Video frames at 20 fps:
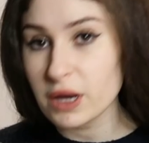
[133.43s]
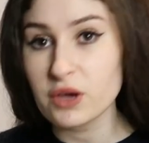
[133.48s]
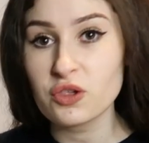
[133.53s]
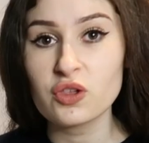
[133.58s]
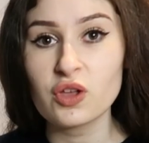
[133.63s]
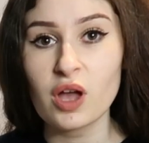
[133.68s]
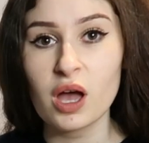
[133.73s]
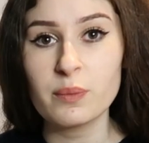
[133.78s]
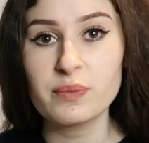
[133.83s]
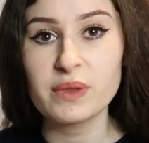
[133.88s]
I
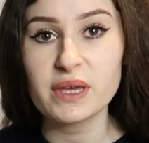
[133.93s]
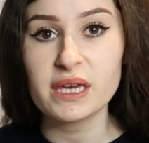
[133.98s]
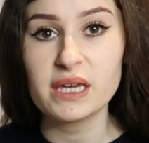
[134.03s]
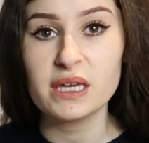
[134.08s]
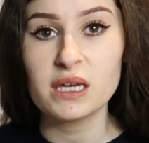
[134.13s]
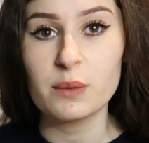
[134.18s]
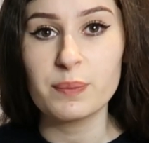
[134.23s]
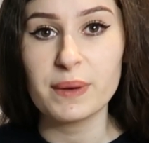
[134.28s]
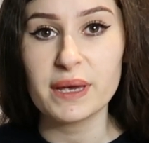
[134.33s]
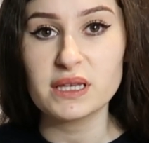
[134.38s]
should up the
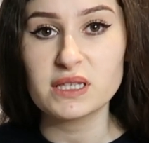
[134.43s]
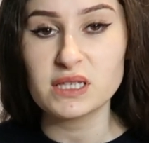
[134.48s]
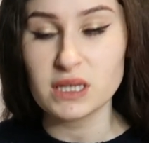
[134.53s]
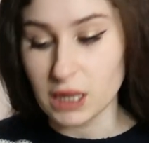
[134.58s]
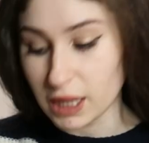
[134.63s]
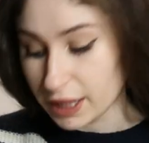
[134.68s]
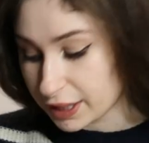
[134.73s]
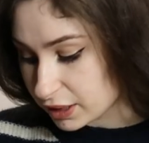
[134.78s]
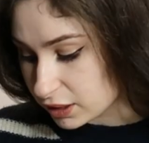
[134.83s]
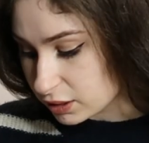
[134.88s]
heat a bit to
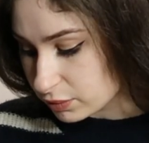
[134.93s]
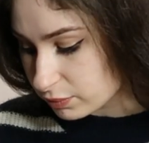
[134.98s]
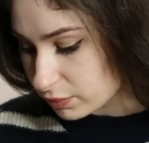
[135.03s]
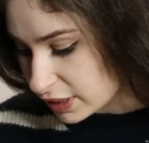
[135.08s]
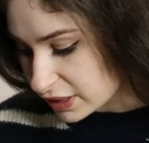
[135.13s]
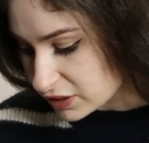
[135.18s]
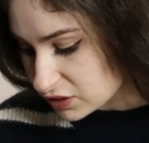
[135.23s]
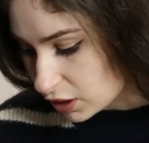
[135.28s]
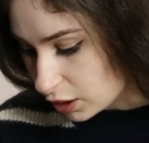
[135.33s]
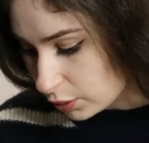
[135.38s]
like,
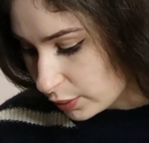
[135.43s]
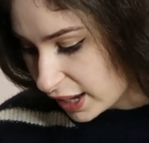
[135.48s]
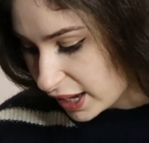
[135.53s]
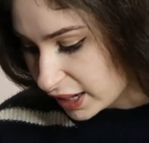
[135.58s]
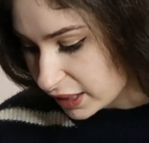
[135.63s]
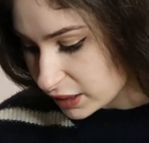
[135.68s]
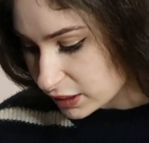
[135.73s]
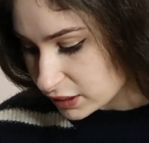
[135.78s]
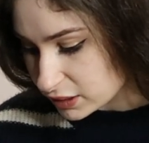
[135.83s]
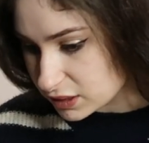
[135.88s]
let's go
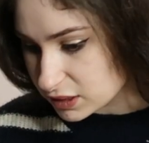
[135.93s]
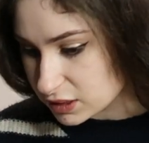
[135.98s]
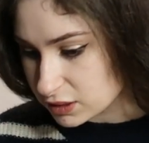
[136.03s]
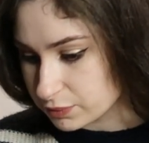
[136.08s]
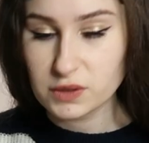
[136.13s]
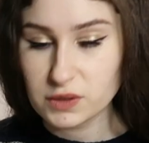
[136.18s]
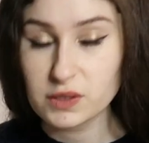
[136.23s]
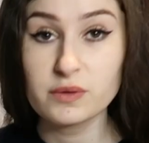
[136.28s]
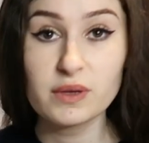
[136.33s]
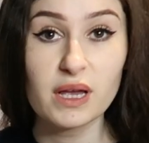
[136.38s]
8.
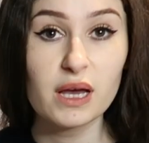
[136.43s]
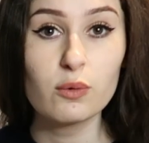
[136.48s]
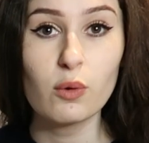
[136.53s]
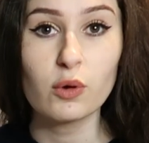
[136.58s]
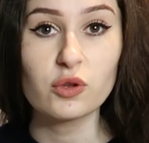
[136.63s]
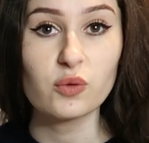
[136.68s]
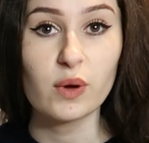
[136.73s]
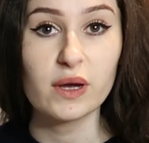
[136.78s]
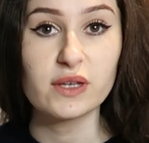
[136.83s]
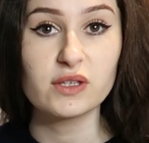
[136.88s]
So now
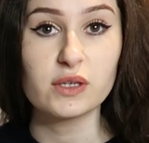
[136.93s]
what do I